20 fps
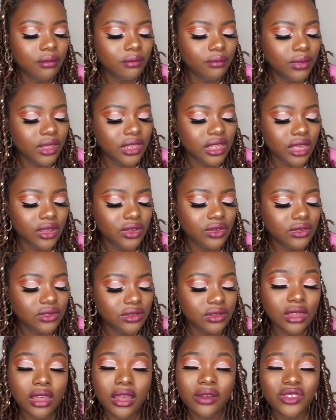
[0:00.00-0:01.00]
But
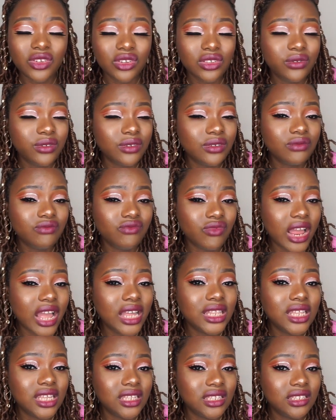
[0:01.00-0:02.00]
I've just
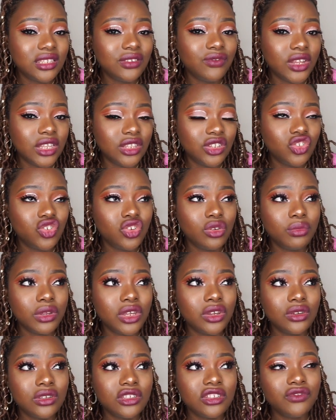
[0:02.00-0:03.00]
added this foundation
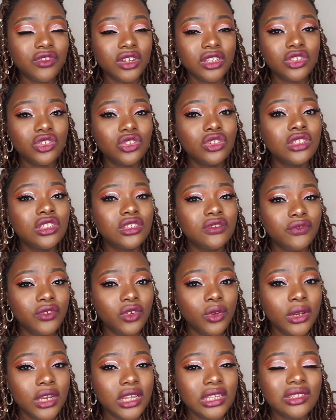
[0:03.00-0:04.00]
because the foundation is
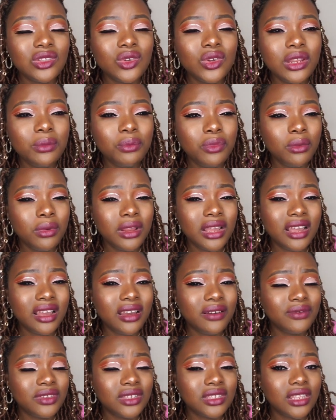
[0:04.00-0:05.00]
flawless. The only problem I
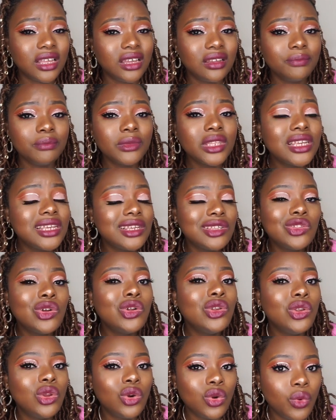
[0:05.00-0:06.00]
have is that it's
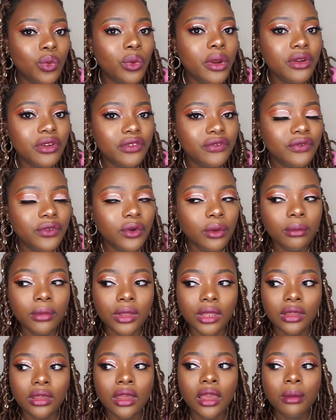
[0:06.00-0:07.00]
not long wearing for
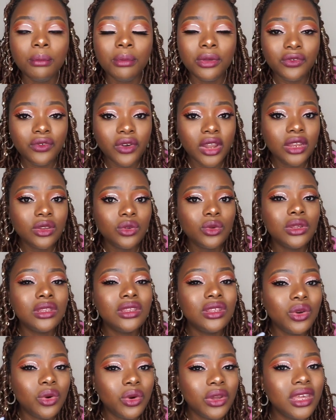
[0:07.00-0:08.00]
me. Before I know it,
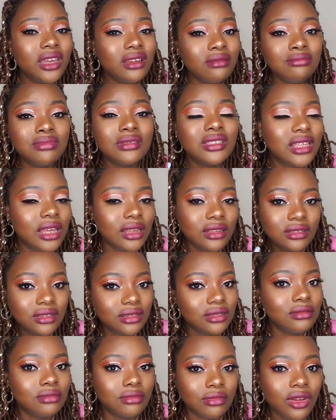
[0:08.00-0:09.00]
the oil
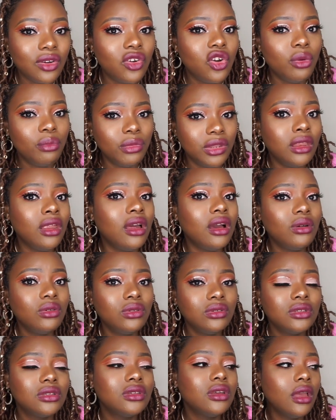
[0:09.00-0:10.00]
starts coming
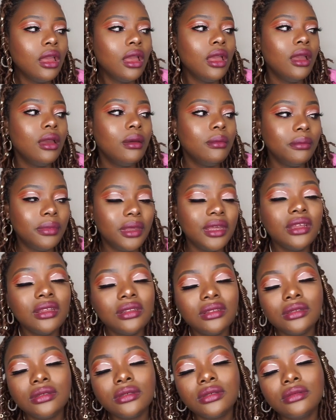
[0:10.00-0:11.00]
out,
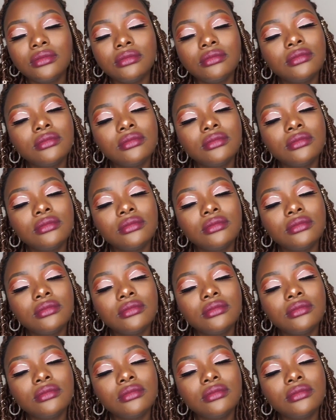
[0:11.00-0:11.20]
but